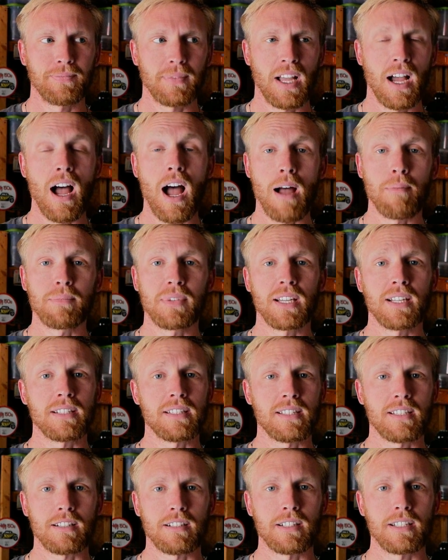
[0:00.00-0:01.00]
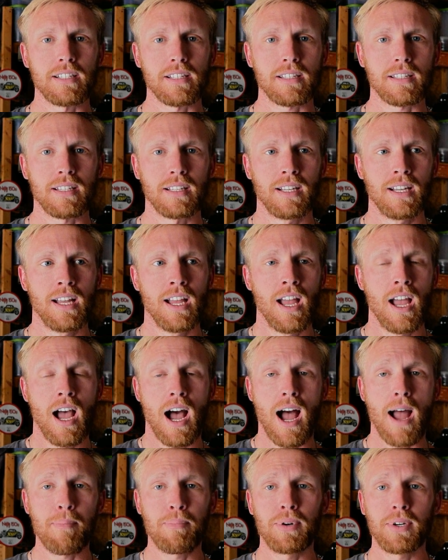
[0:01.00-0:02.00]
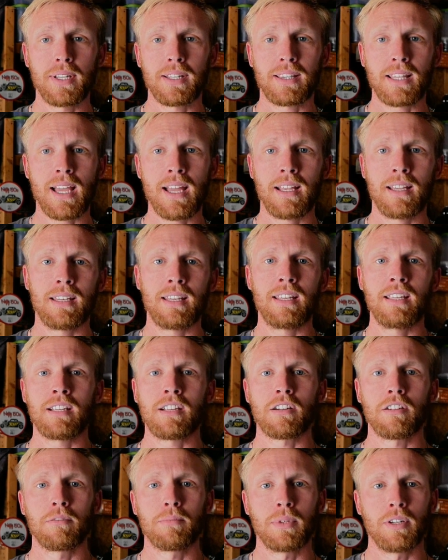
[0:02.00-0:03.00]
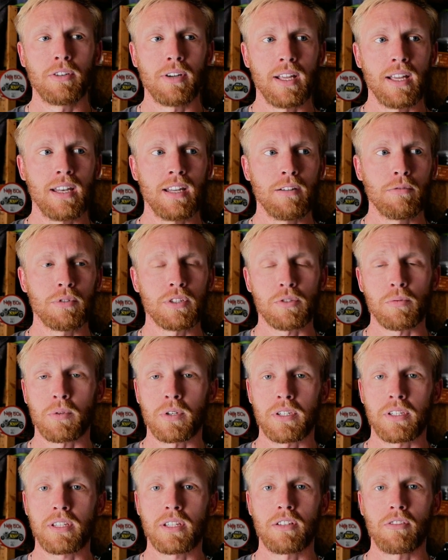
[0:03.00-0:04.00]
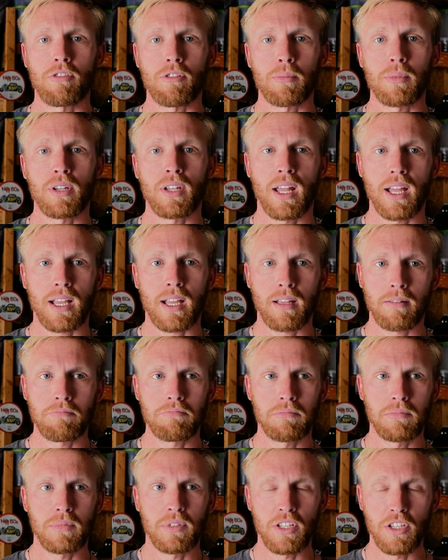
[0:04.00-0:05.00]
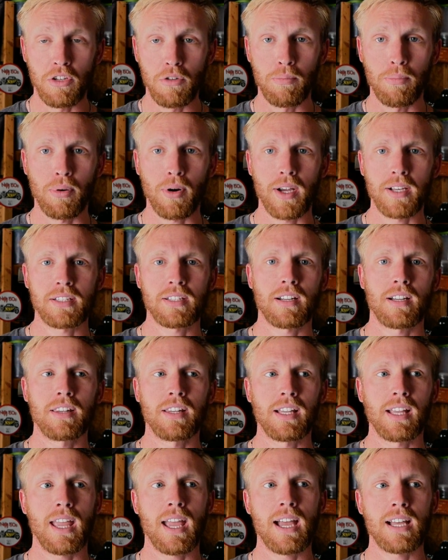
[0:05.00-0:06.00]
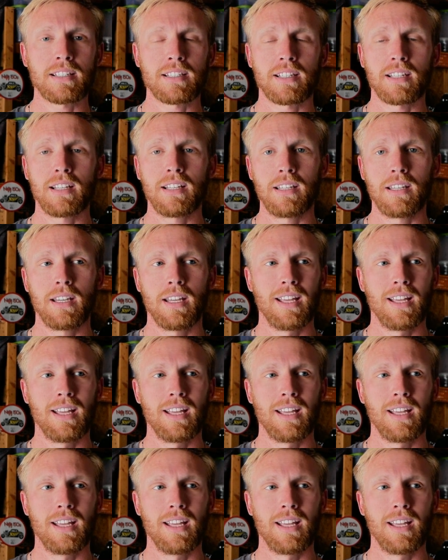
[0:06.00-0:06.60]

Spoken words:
I'm dead serious. I put that in eco mode and it was worse than normal. Like, you pressed on the gas and